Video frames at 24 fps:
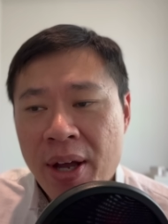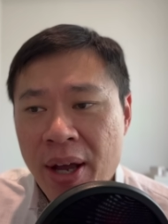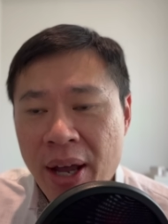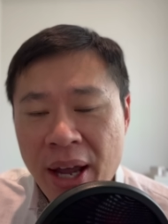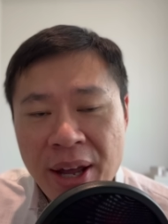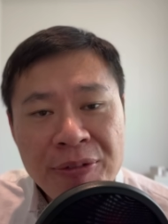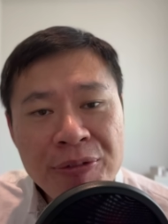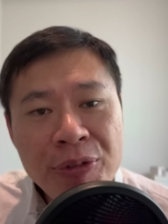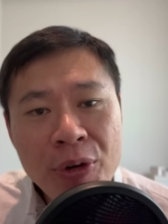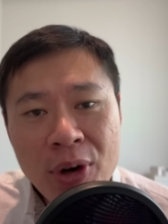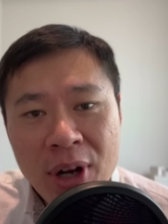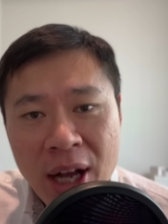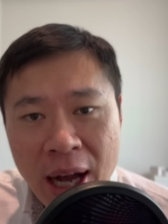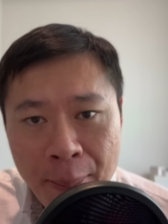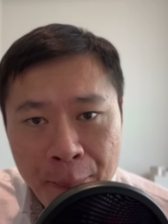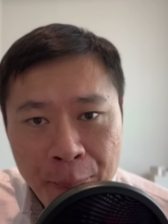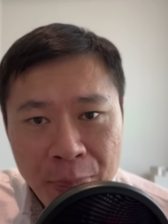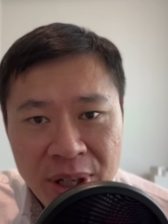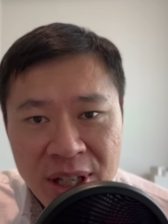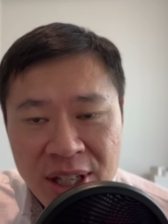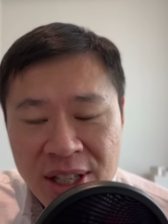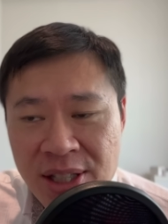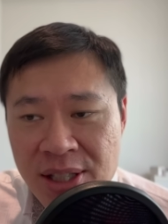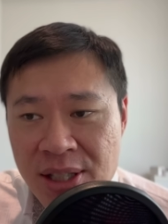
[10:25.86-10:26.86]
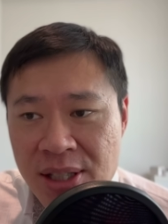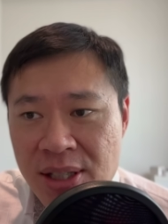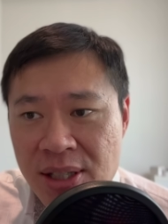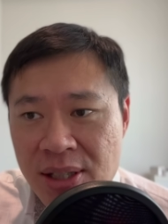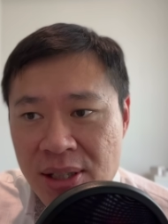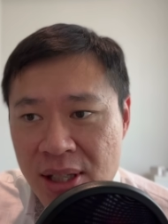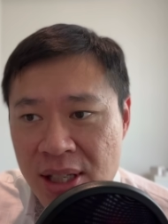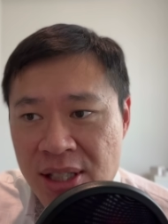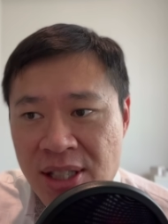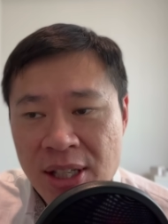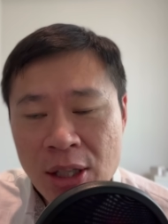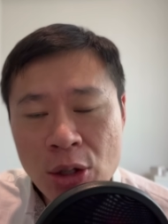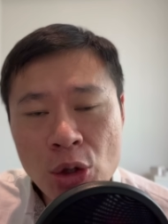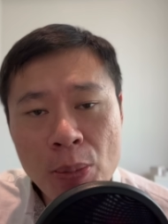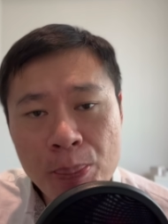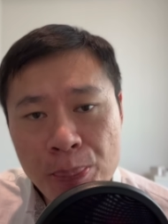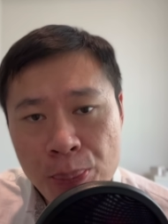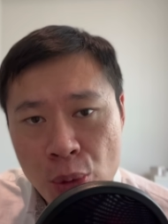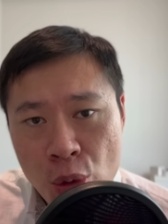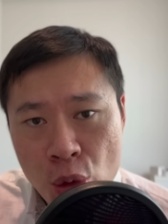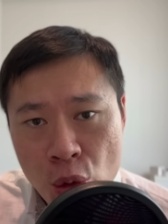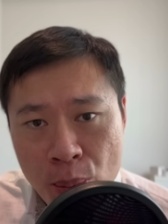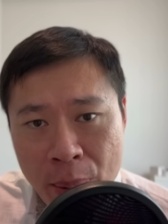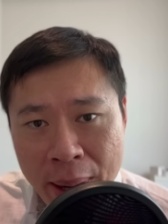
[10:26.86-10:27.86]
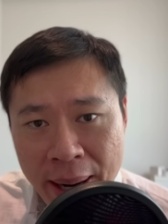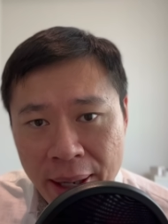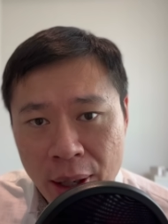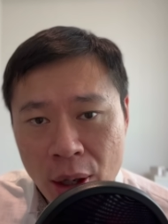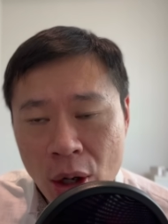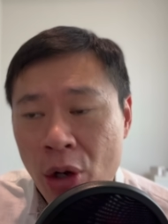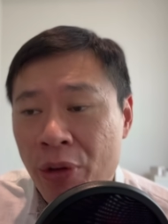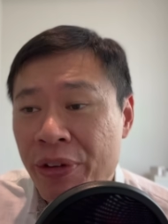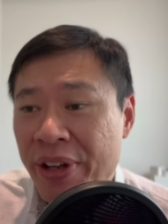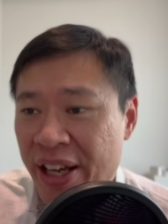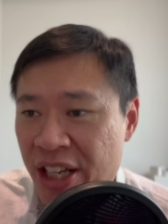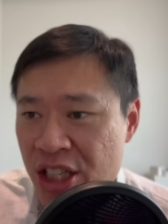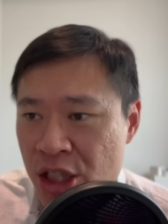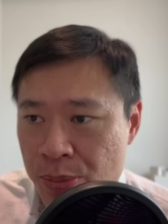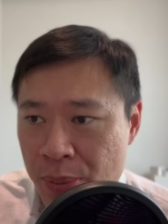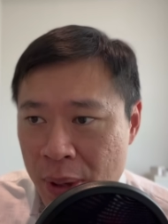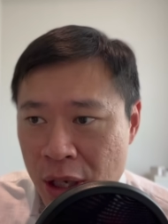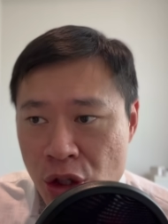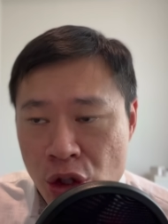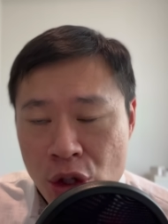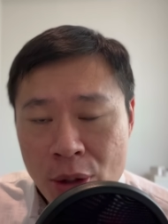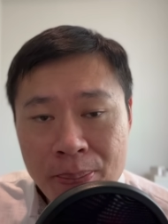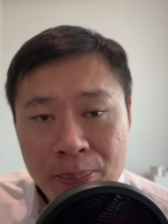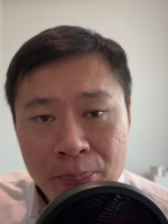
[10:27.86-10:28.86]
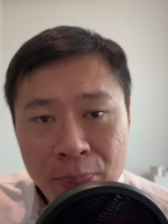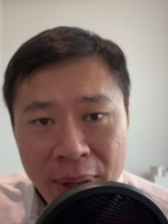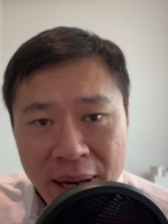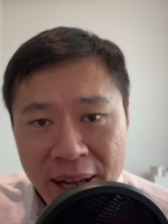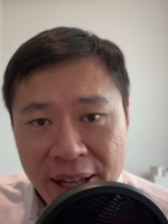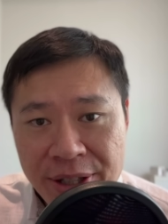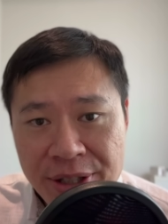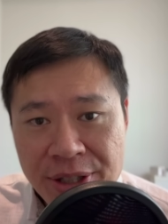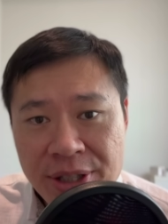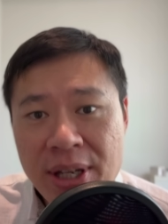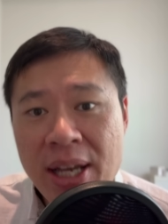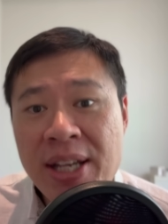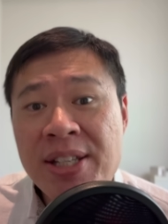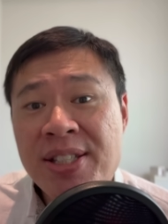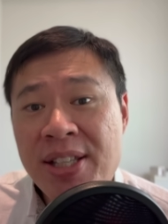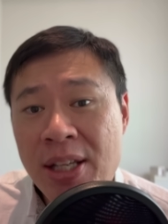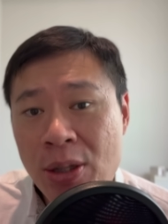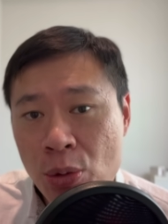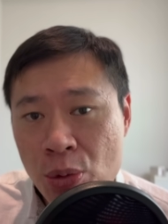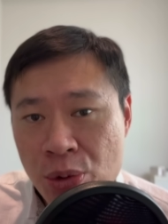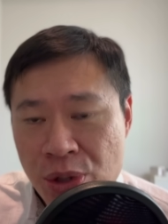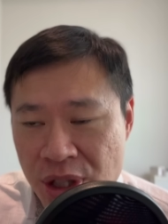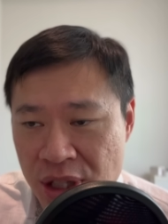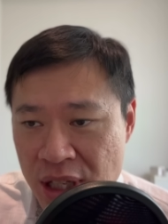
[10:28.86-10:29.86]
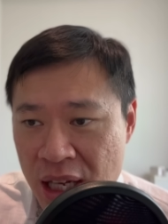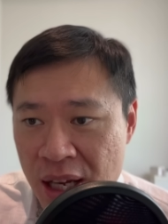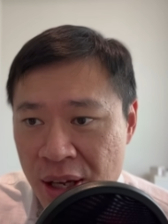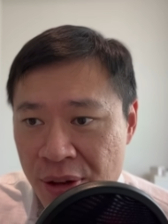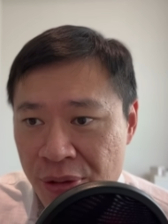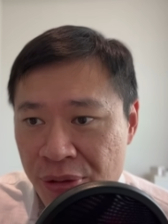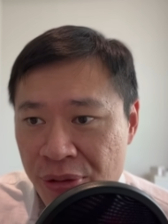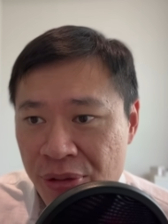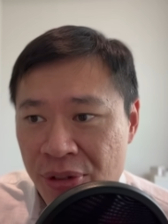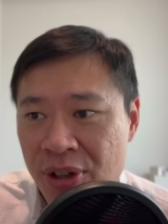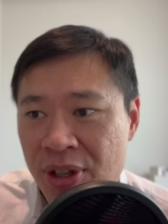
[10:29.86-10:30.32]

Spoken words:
And for companies, they start to pull back on expansion plans and start to save.